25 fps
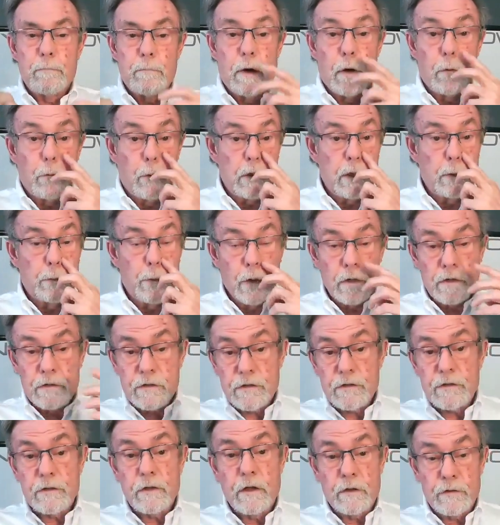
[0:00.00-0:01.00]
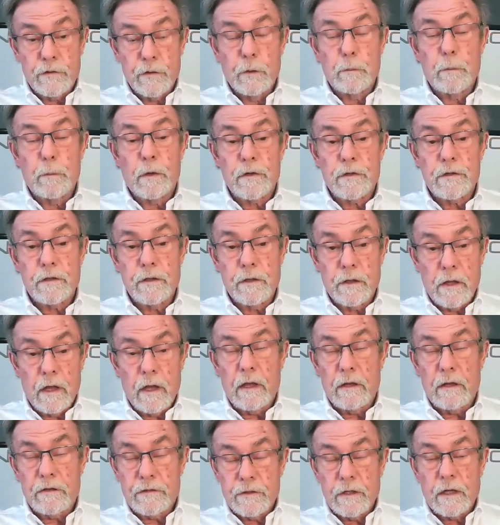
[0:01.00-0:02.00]
But when you put a, a super
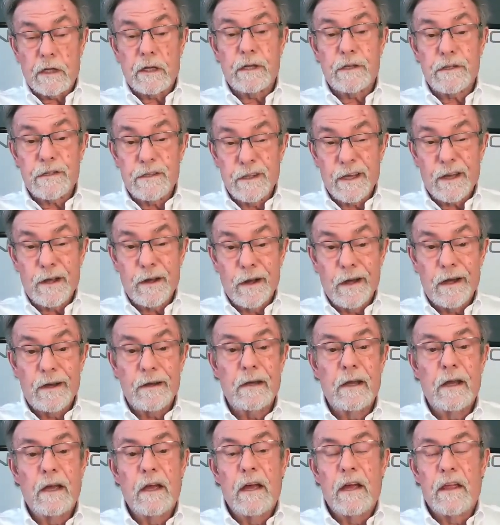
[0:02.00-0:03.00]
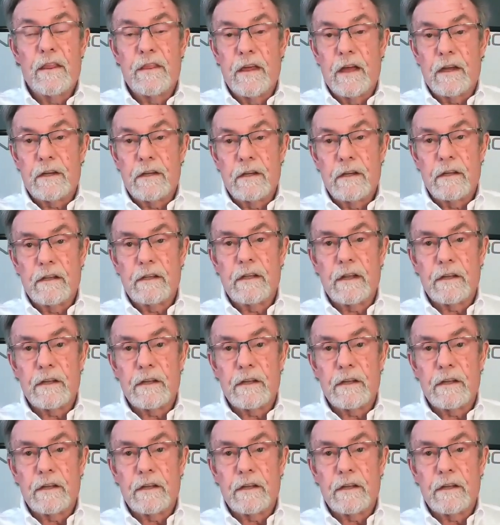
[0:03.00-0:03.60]
sticky slick on that,